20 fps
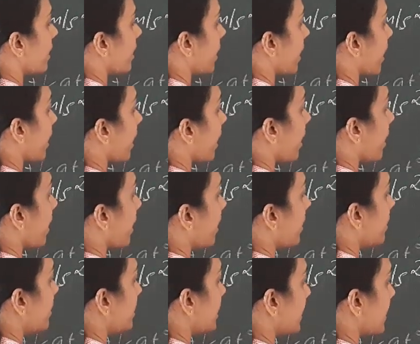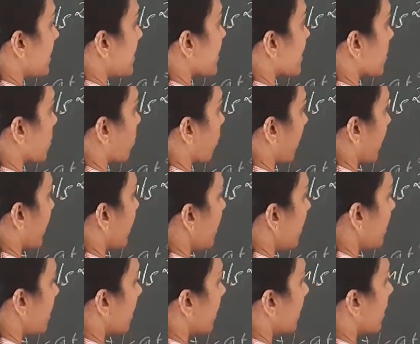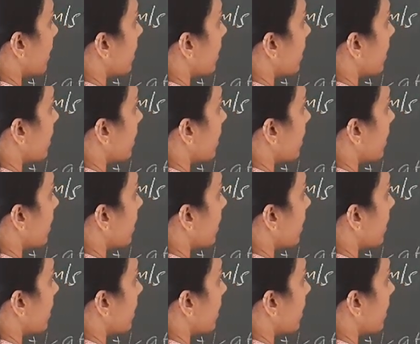a t square,